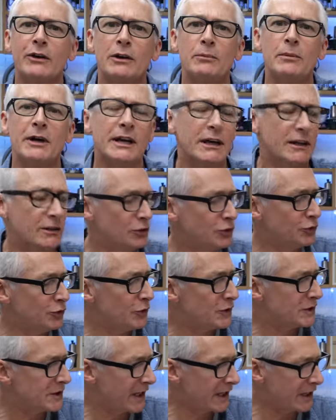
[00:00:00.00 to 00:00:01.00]
on a minute,
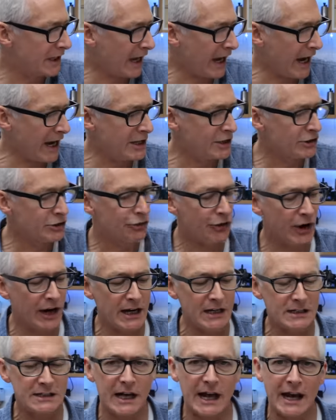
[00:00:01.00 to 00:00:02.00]
you said end
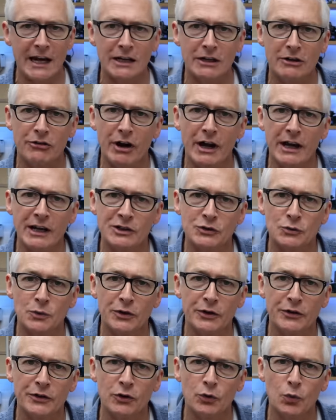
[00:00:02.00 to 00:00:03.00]
grain to end grain's
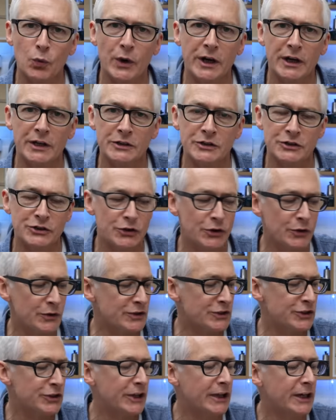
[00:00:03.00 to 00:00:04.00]
one of the weakest
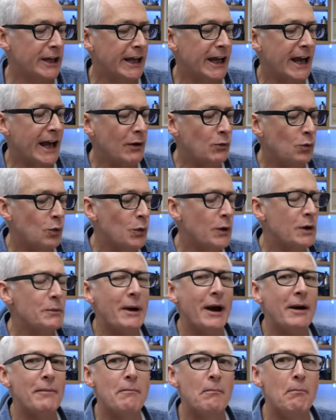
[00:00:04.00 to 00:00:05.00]
joints you're going to get. Well, what
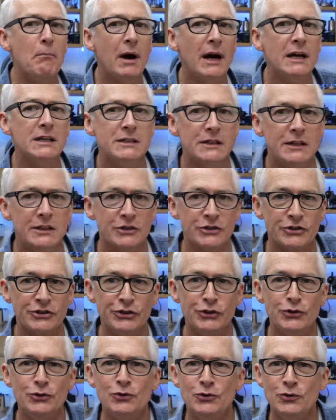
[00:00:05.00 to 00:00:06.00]
about miters?
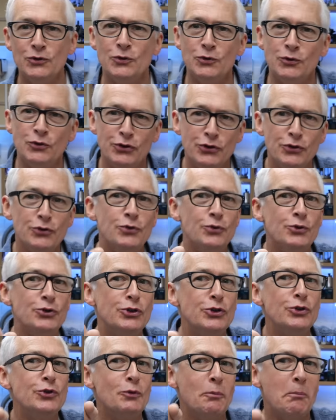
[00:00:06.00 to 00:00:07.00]
You, you,
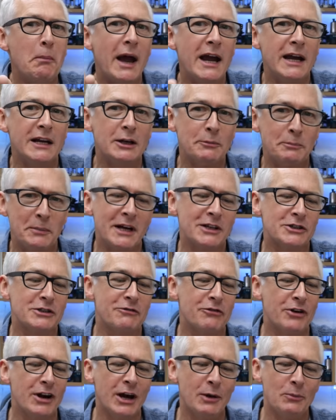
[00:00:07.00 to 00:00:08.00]
you made a picture
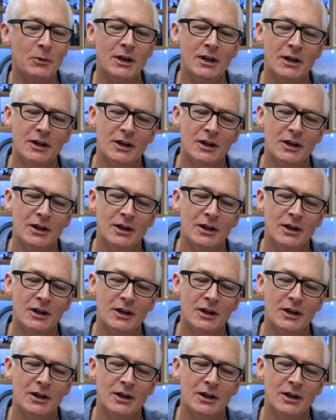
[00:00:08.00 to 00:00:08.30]
frame